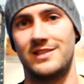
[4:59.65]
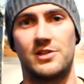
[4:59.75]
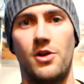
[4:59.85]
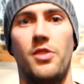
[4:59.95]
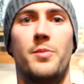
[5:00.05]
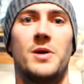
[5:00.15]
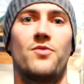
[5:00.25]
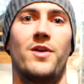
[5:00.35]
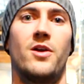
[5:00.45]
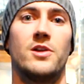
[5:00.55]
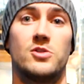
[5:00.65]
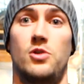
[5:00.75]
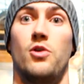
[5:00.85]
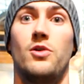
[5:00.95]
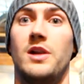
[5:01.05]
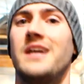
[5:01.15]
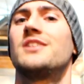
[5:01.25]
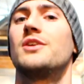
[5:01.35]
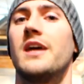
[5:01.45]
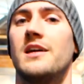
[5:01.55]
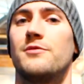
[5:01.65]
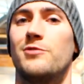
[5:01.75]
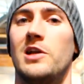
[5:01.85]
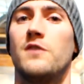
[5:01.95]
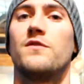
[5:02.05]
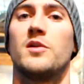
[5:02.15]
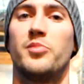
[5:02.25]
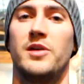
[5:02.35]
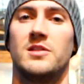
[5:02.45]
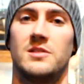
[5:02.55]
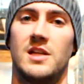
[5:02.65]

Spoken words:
not the best thing on its own unless you get a really thick piece,